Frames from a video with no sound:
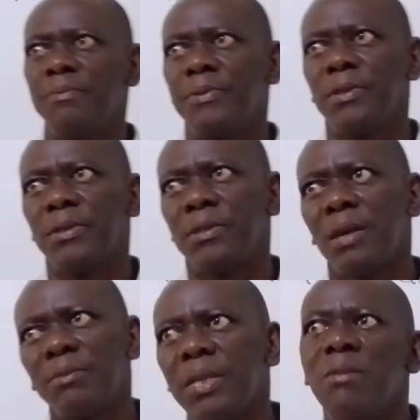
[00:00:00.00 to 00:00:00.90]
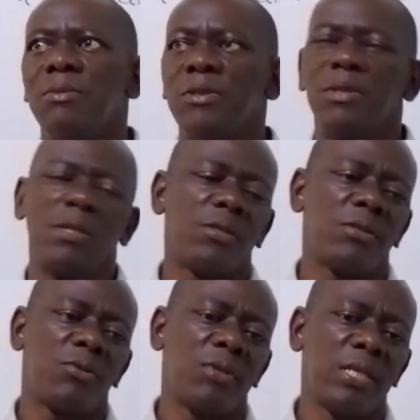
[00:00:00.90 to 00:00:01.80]
sometimes the
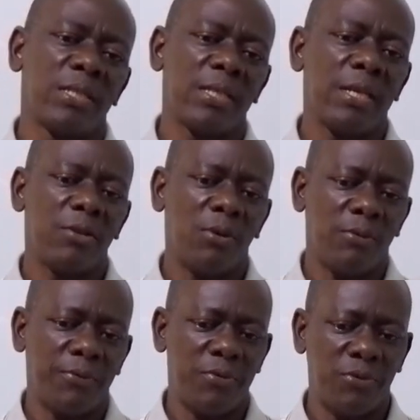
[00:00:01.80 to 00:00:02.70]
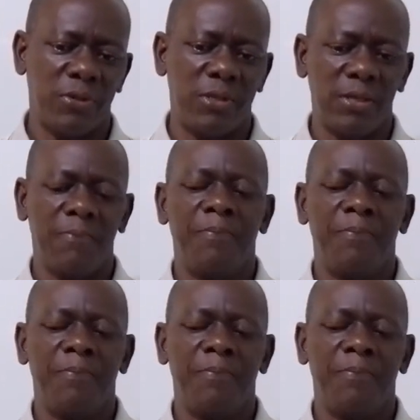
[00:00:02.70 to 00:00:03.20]
students get confused.